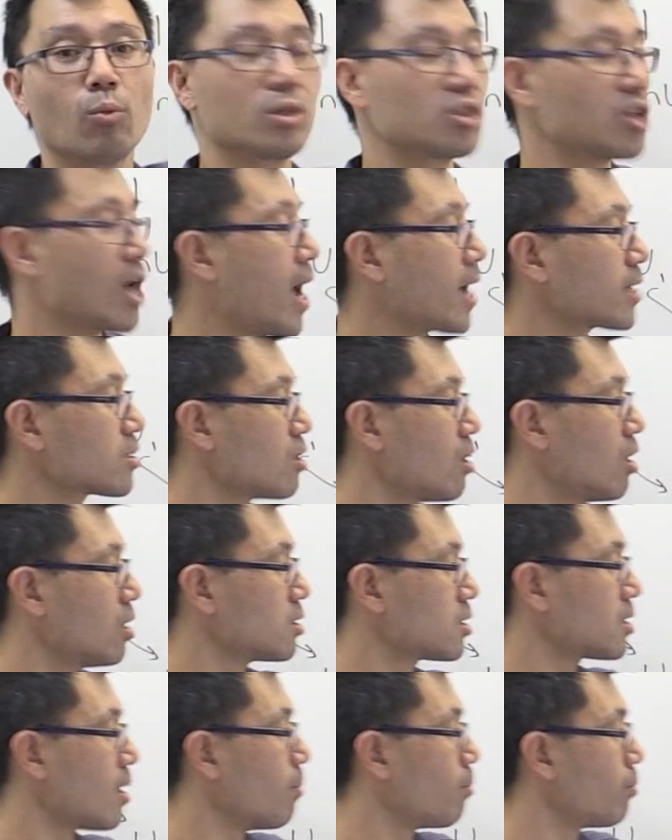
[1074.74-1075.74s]
which acts
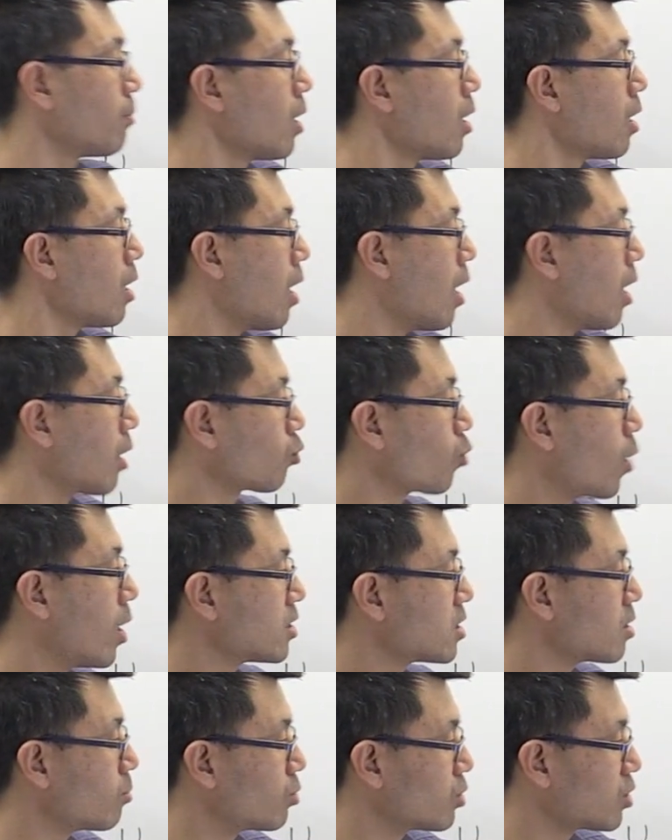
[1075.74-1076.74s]
on some
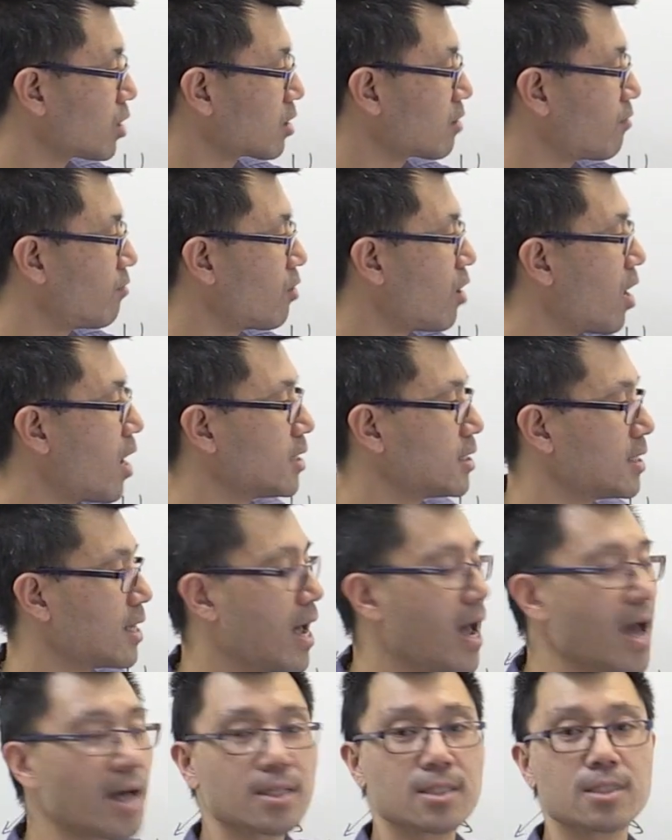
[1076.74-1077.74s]
quasi-projective variety
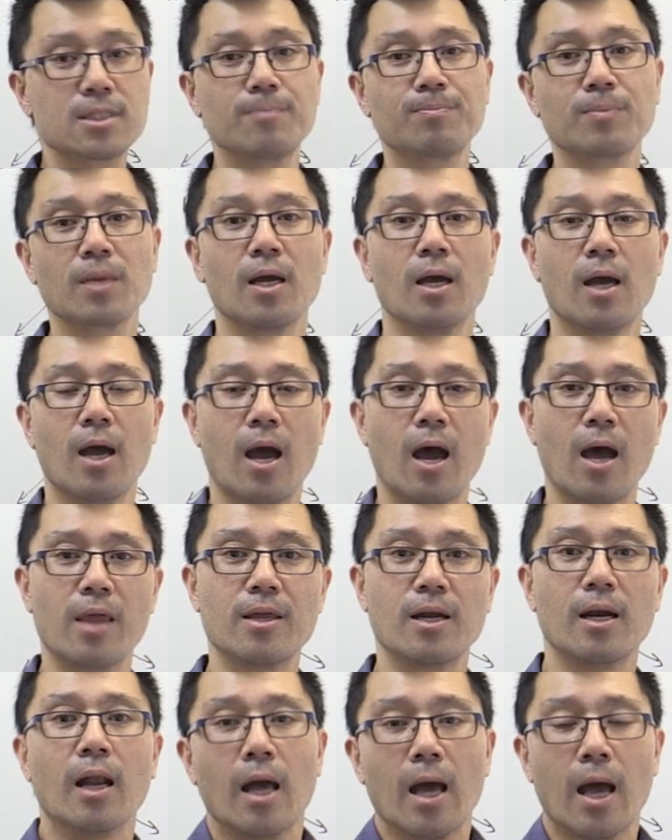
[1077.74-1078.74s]
X. And
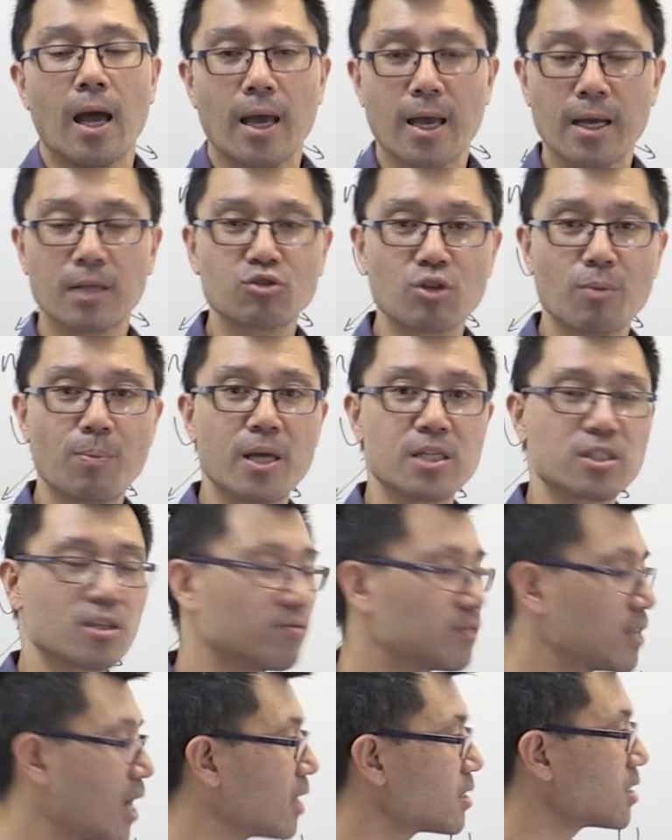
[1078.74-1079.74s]
then extra piece
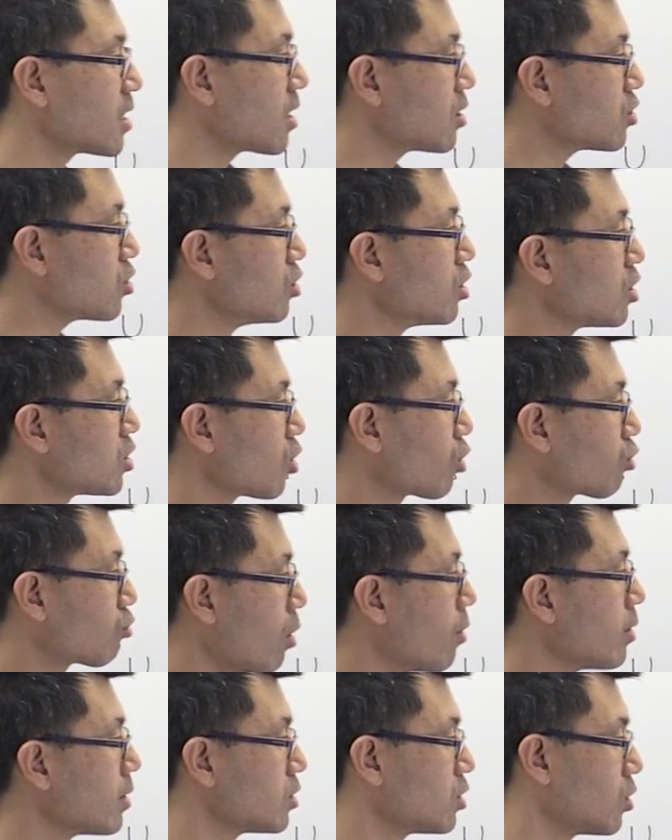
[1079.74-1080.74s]
of data that you need to
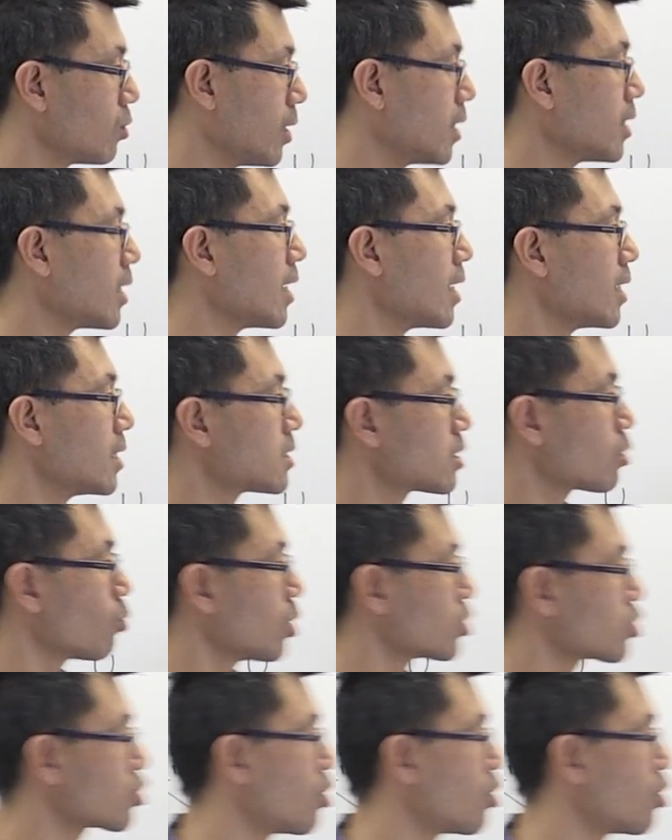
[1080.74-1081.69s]
throw into it is what's